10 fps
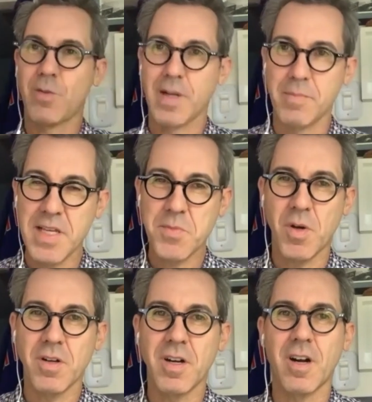It's not quite
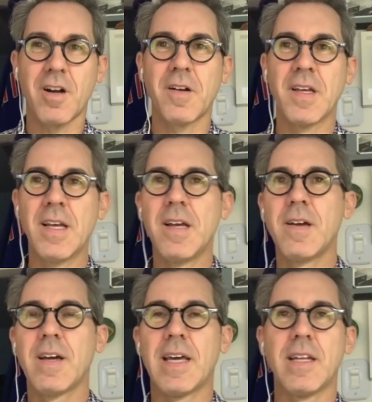a baseball
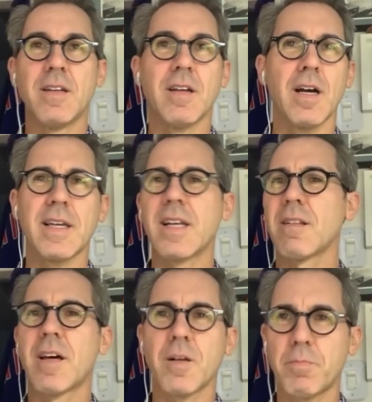card. And
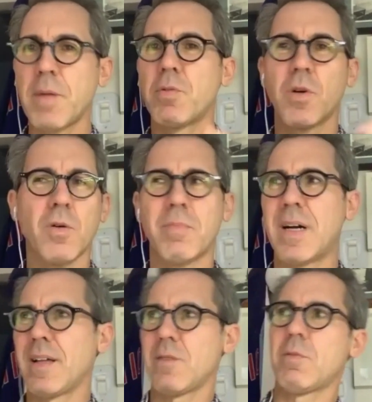I get a lot of
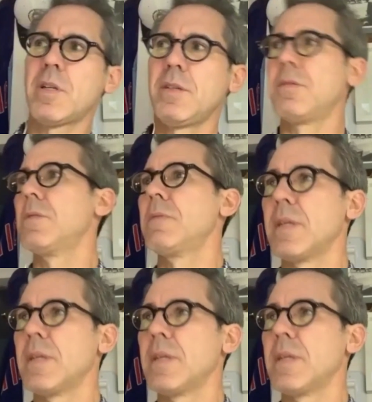people going by like, what are